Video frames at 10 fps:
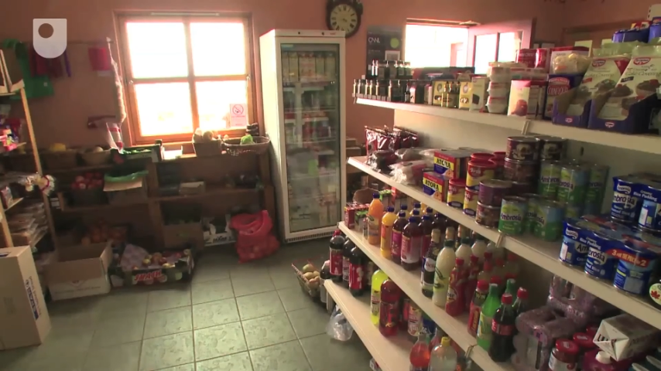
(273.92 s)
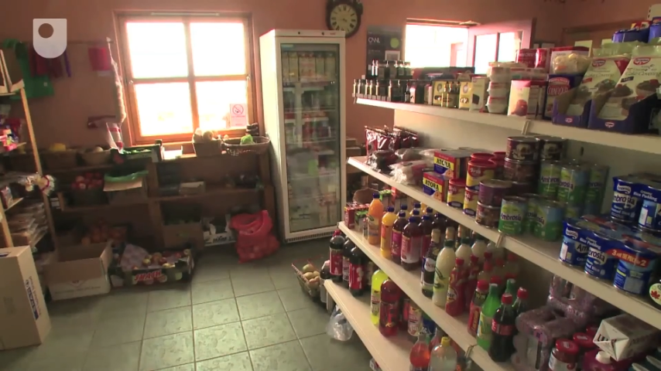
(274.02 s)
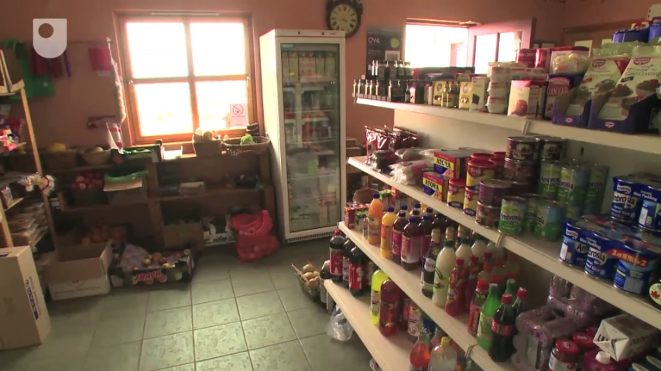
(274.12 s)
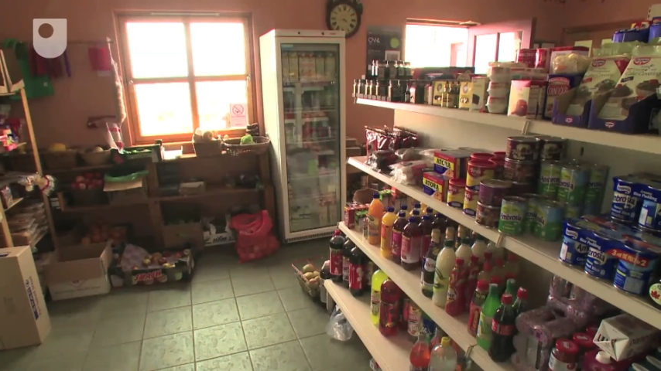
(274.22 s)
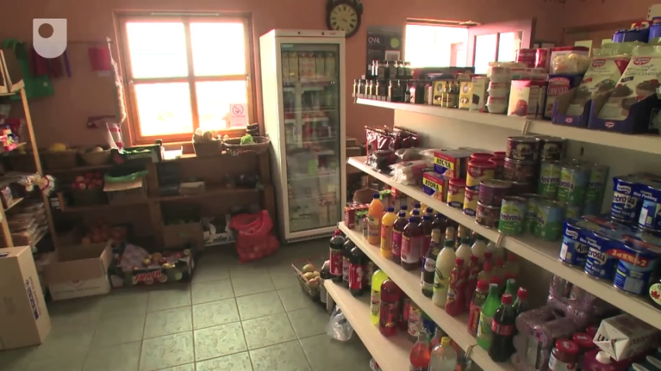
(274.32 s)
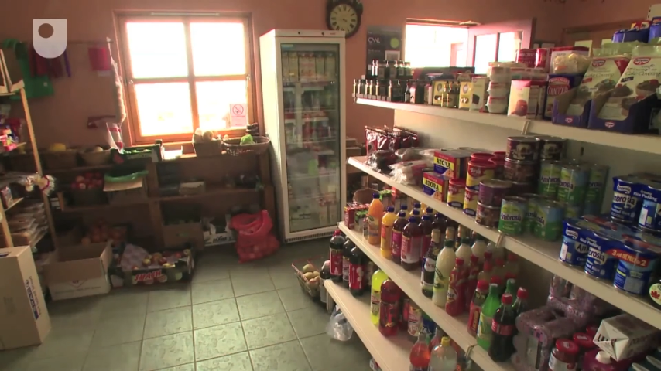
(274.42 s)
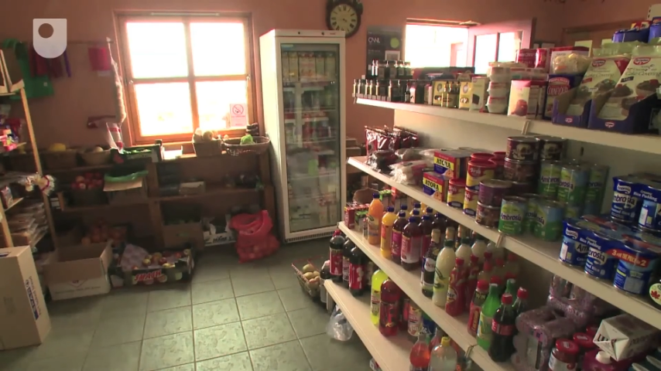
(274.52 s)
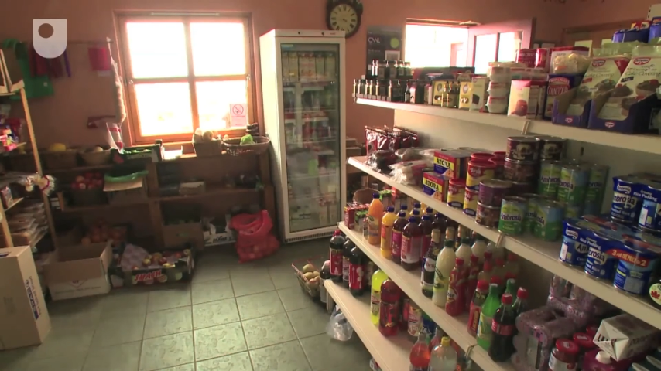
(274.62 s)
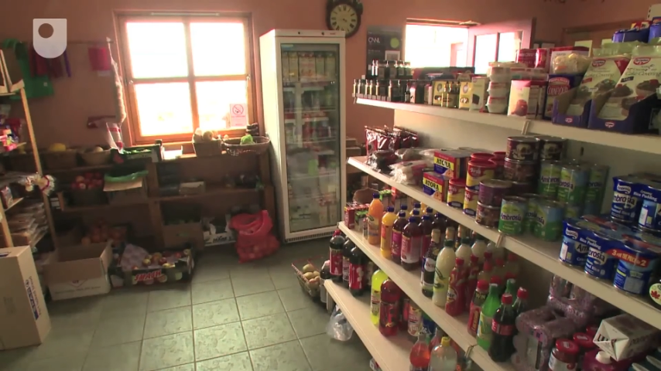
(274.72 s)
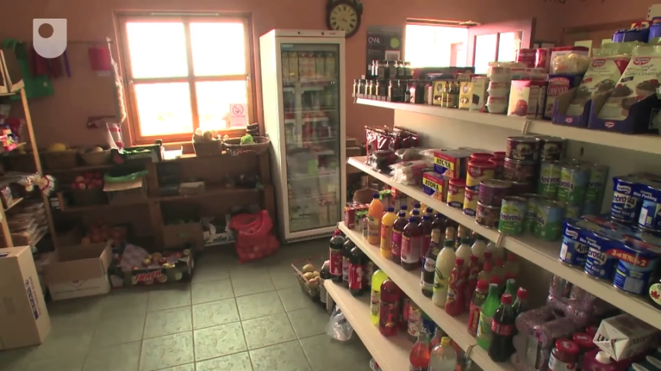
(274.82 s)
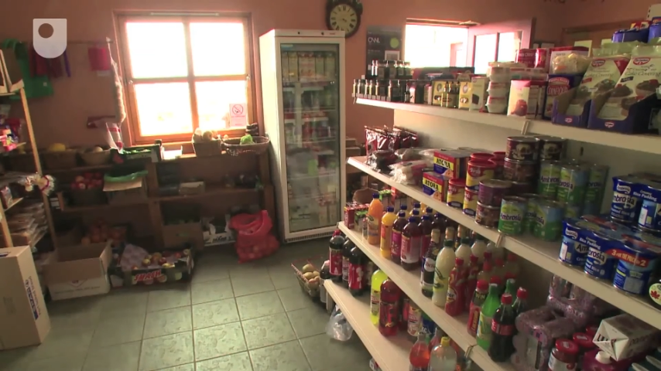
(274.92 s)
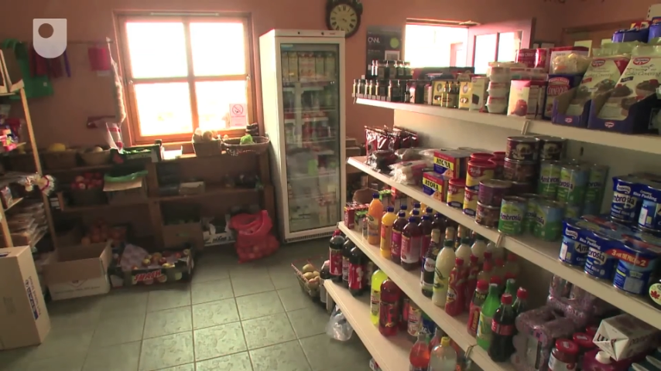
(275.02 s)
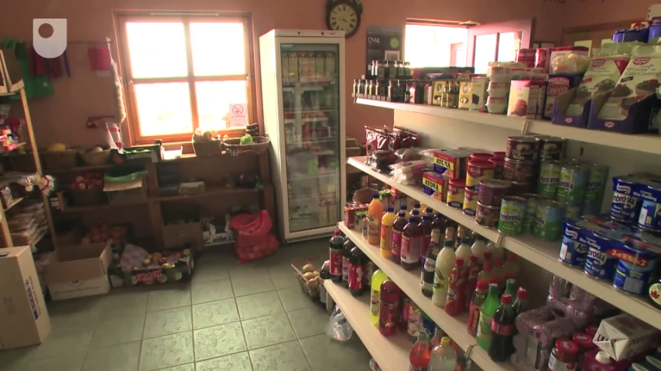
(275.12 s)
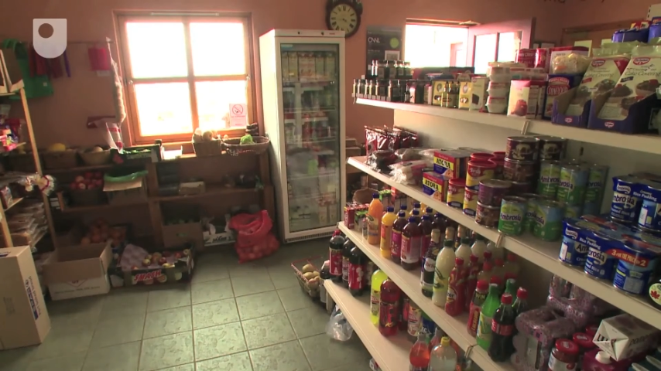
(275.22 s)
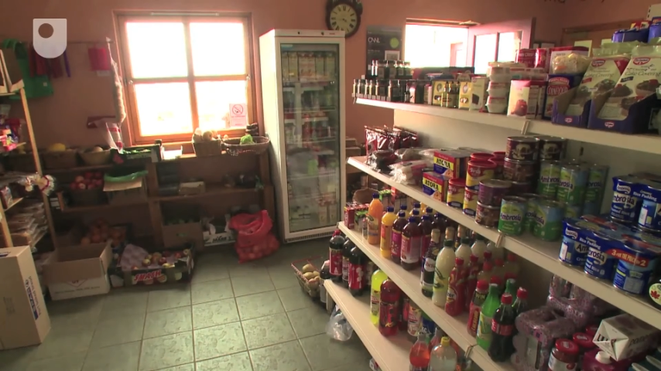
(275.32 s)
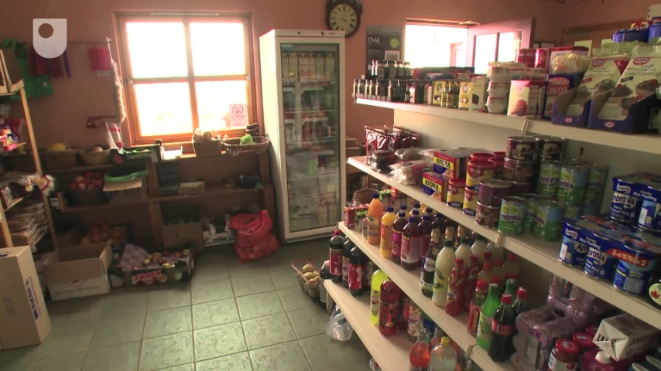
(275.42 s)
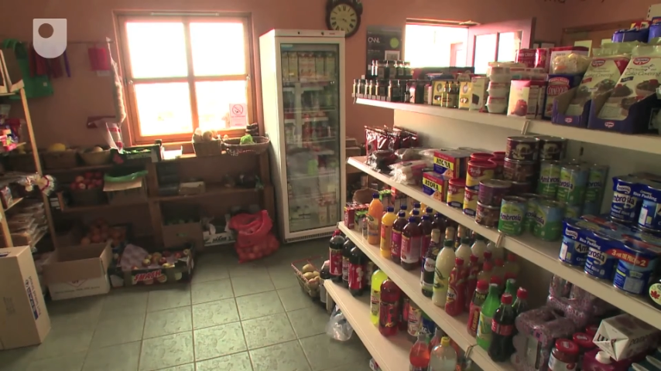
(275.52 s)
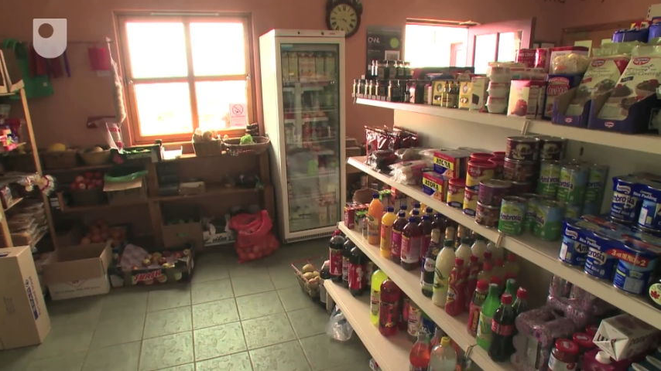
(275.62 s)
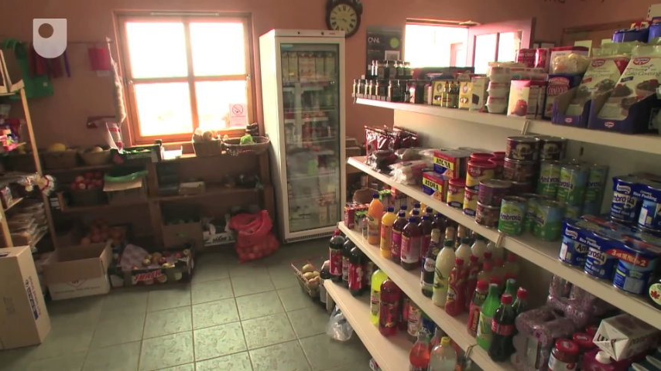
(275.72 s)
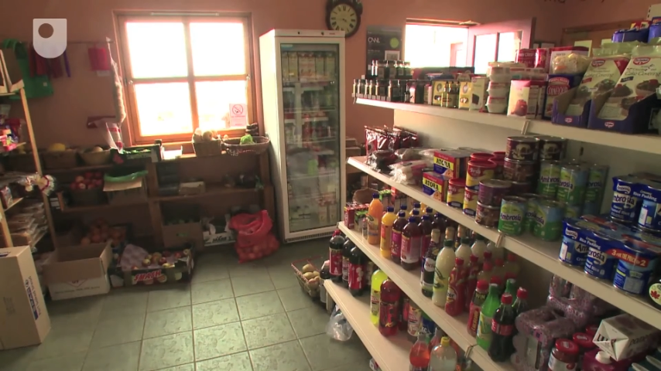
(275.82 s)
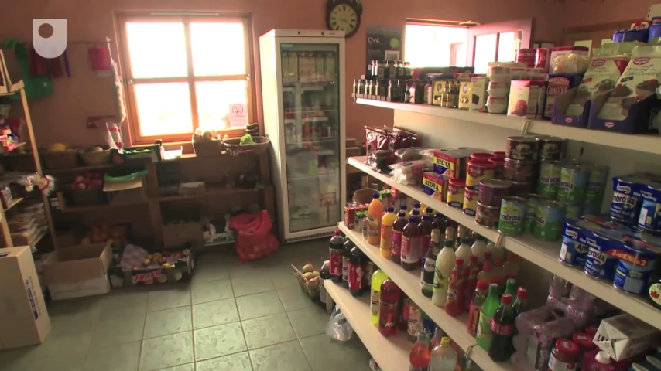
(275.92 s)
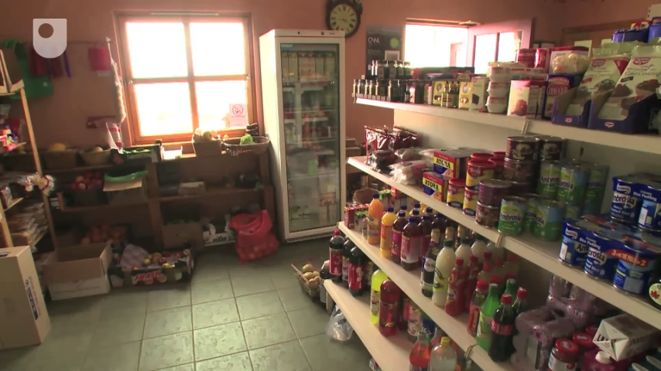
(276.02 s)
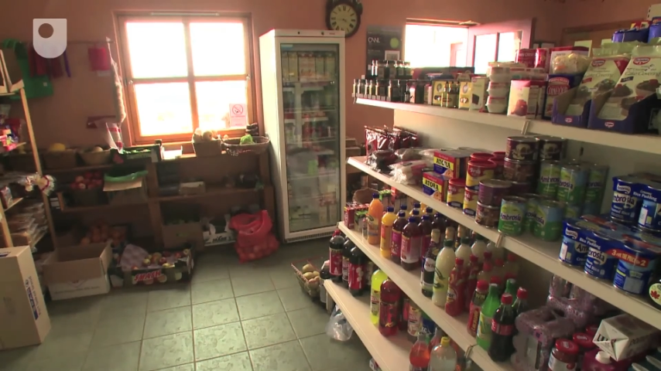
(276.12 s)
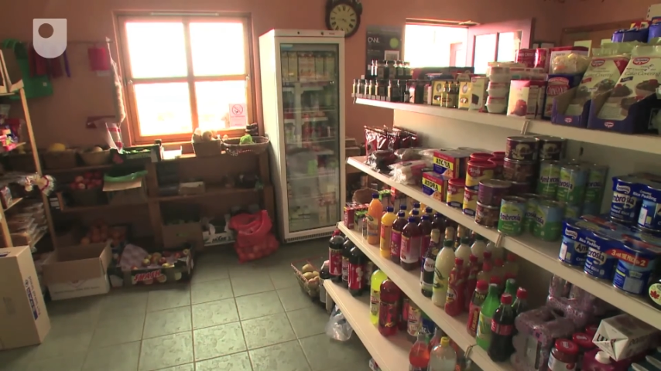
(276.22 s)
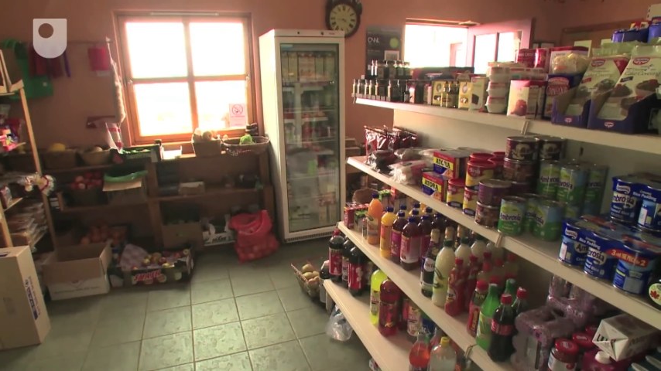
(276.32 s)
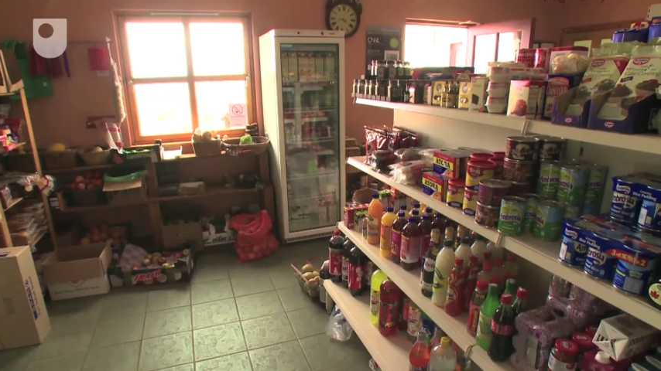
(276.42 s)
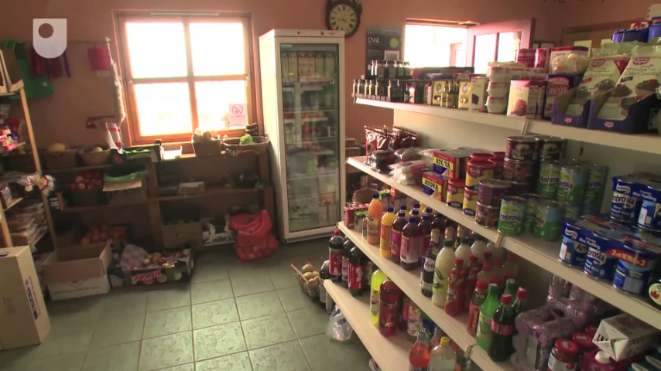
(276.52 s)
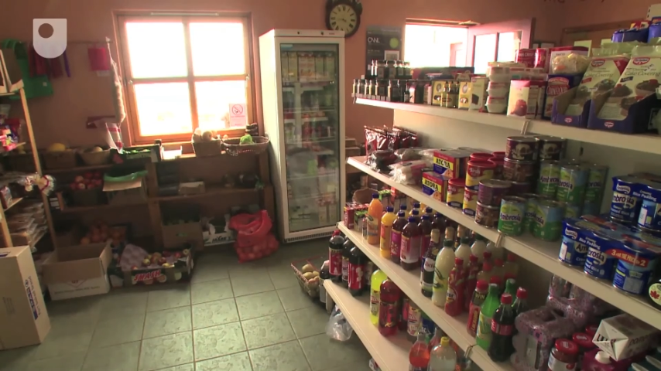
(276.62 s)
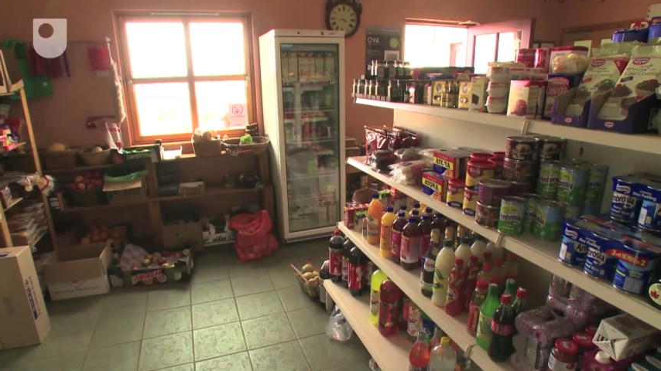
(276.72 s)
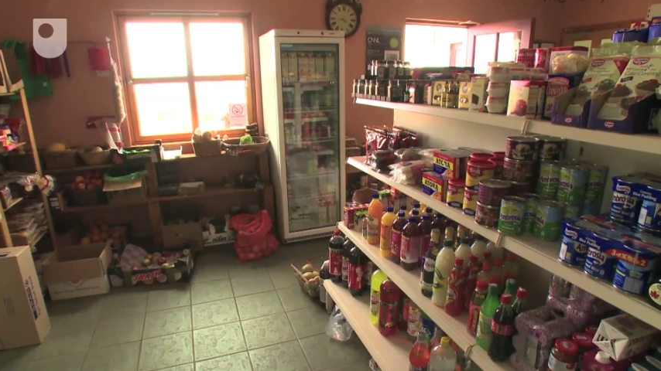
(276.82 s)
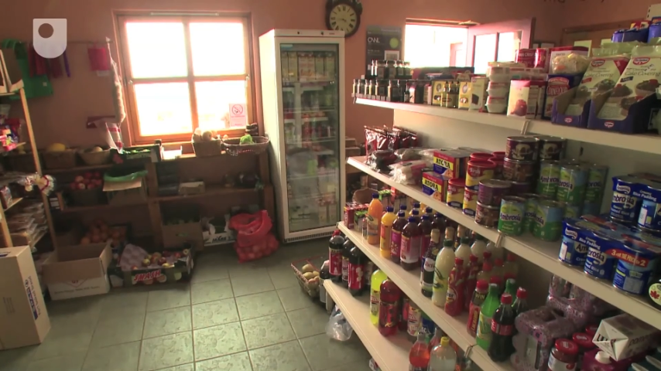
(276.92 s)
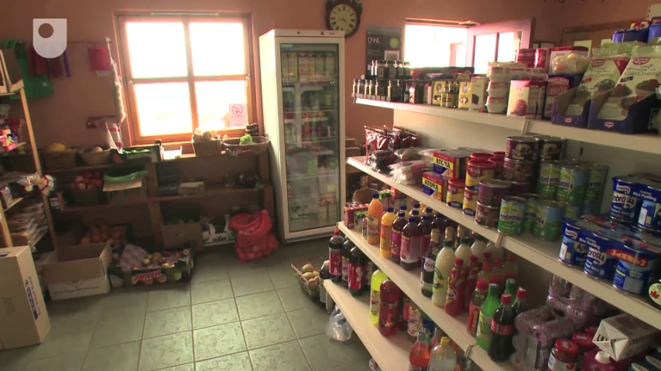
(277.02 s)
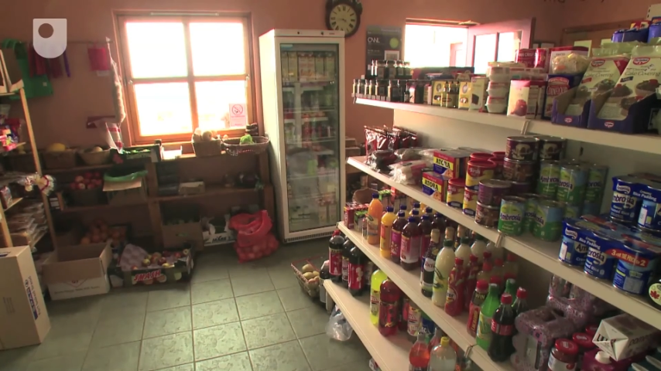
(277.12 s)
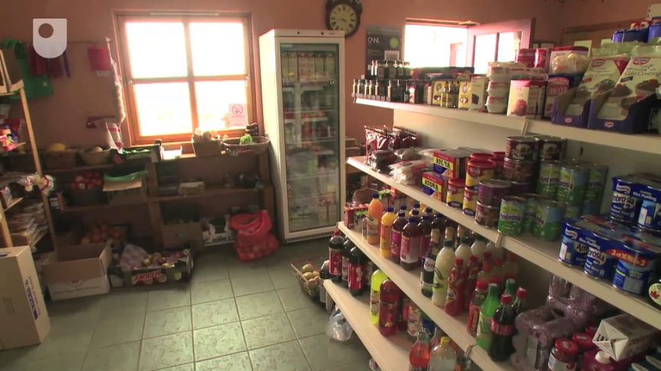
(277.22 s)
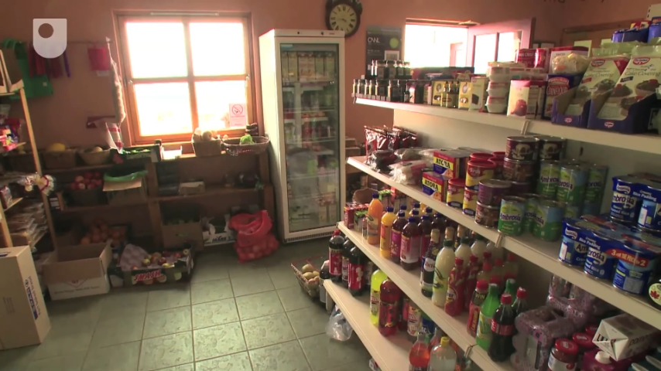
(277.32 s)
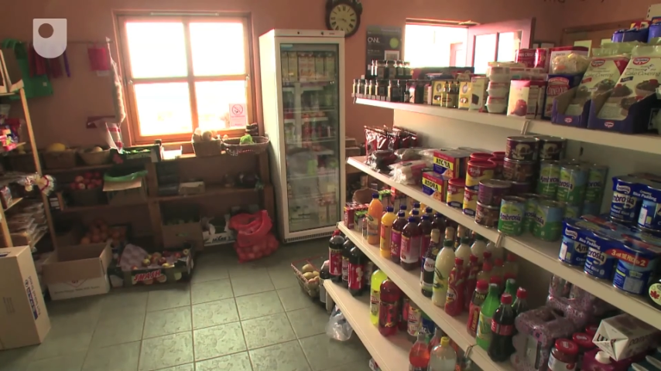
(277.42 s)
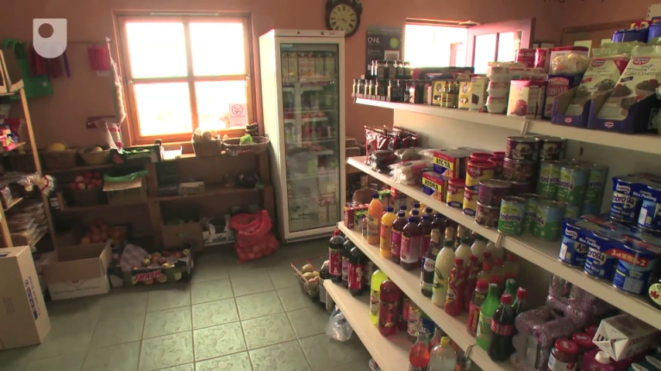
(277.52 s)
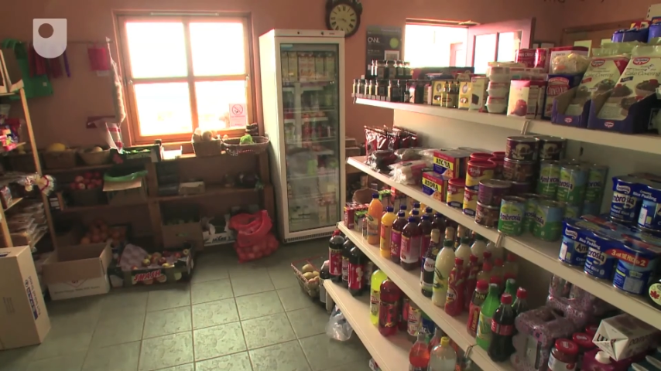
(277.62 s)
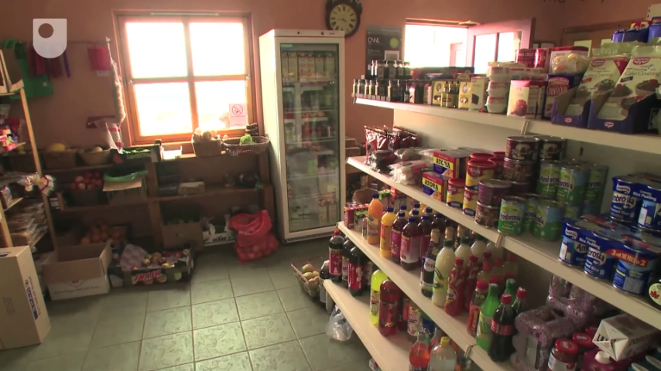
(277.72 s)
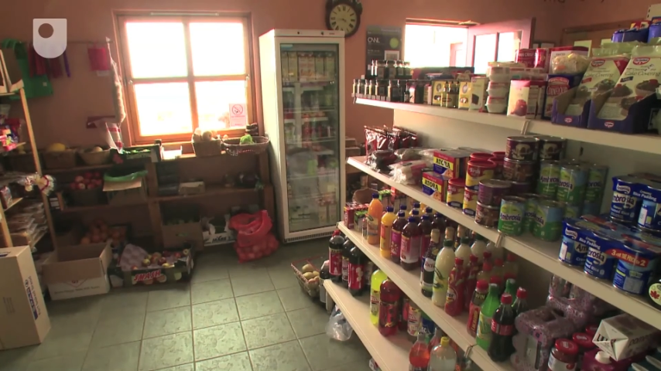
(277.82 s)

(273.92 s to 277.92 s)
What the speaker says: [unreadable: no face in view]